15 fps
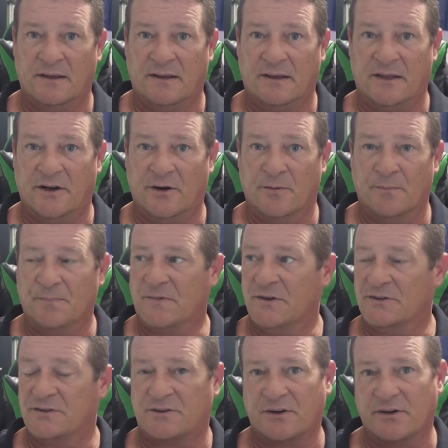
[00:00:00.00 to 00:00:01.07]
You know,
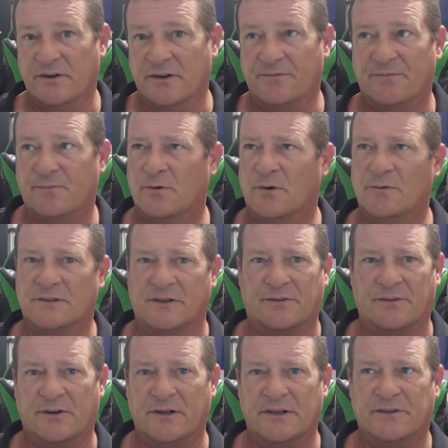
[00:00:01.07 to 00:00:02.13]
there's
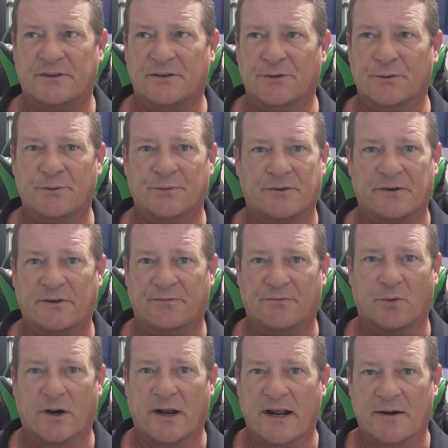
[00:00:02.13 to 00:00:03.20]

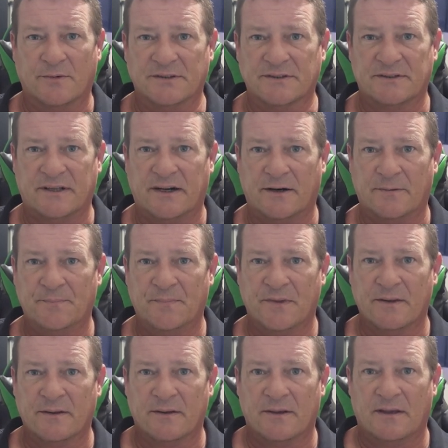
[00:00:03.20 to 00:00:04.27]
34 animals there.
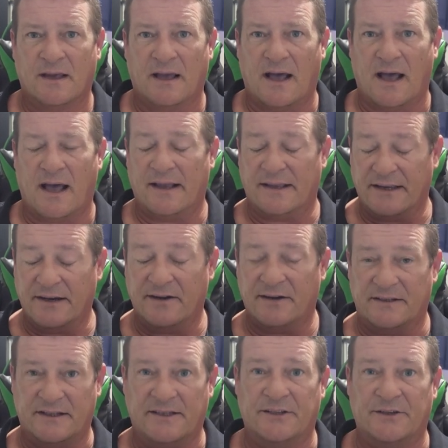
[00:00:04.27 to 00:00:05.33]
I
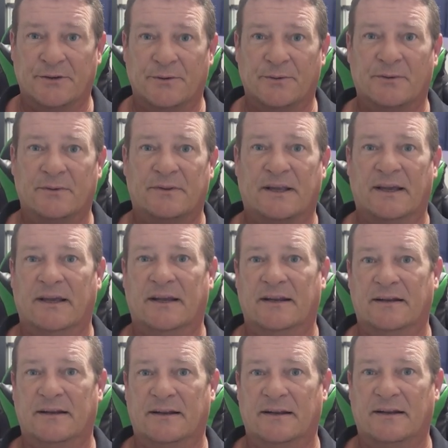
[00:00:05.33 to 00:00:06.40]
guarantee you that
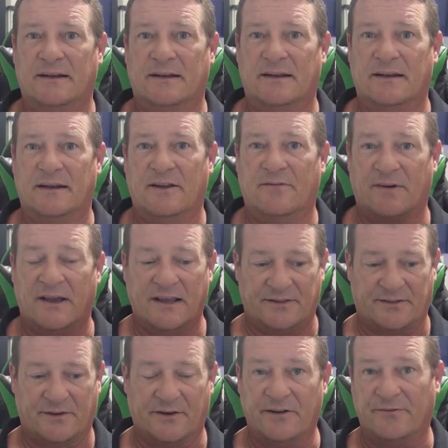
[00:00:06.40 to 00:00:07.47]
if I
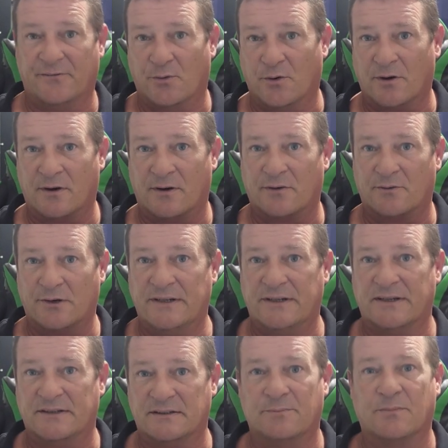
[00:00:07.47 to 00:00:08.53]
had 34
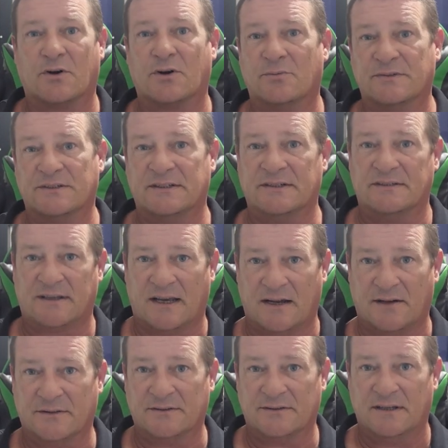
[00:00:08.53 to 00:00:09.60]
retics and berms in this
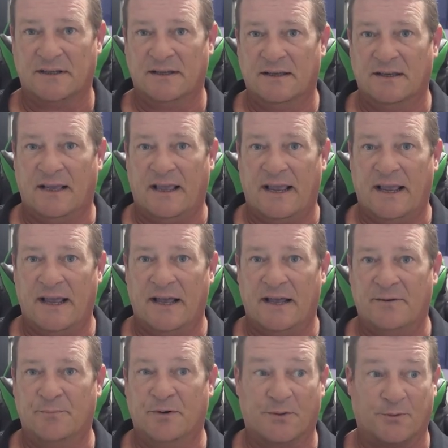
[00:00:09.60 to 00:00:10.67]
house
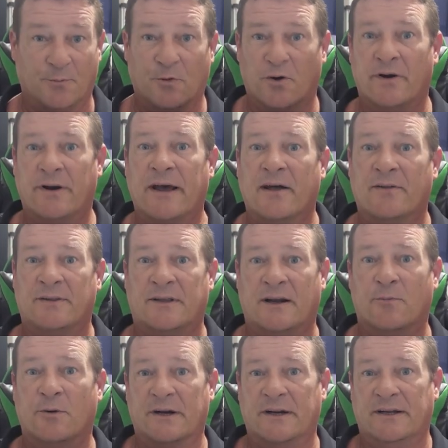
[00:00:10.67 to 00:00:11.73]
and put the word out that I
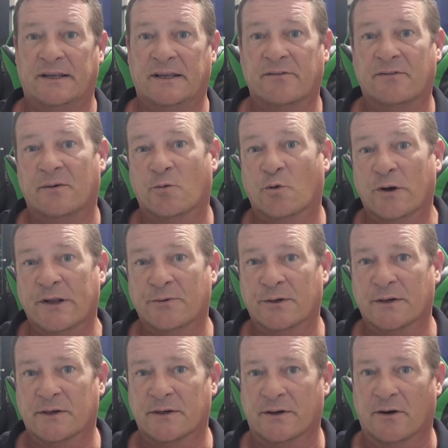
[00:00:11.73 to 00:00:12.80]
wanted to give them away to
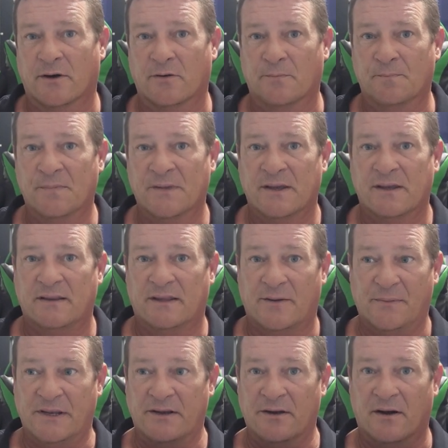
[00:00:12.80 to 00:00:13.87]
a good home,
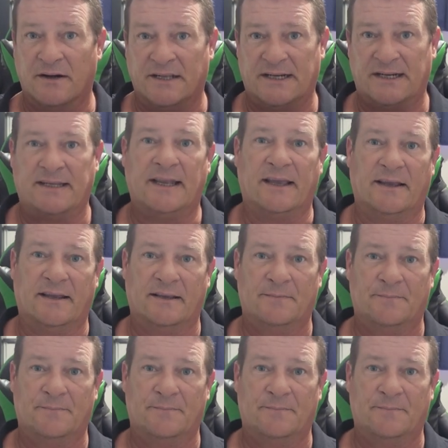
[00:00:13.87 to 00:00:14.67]
they'd be gone in a day.